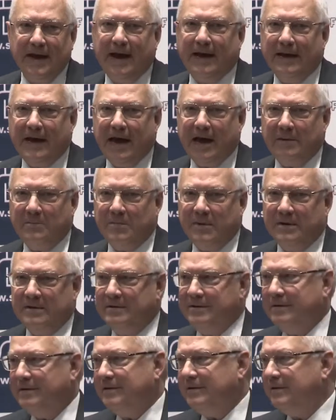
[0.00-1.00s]
alarm
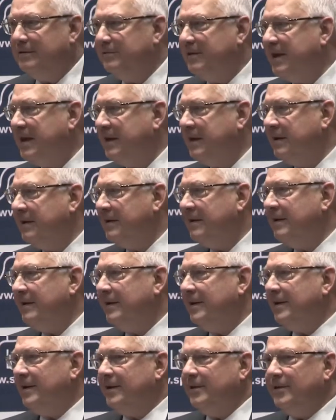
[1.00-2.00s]
ring,
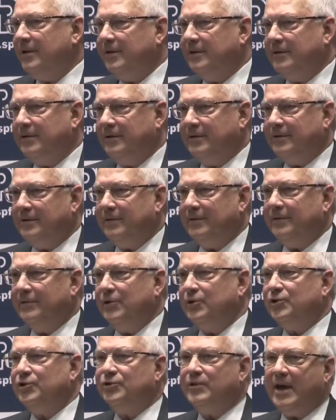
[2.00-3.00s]

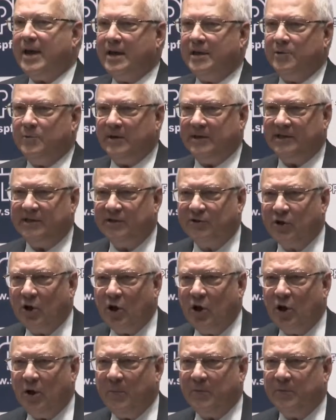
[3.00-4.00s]
the train was
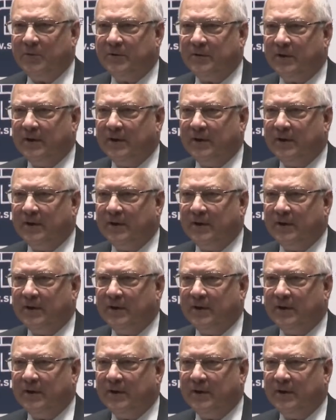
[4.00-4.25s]
stopped,